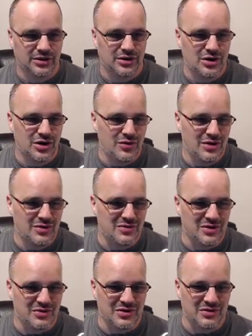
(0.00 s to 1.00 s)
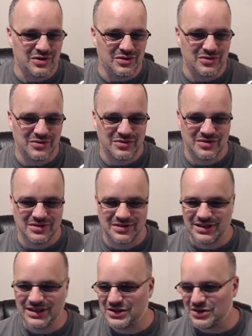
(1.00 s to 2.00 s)
No, no, no, no, no.
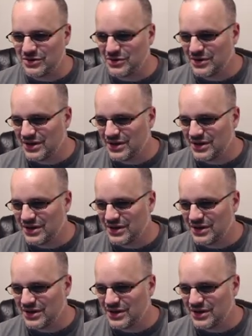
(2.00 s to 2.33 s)
Thank you.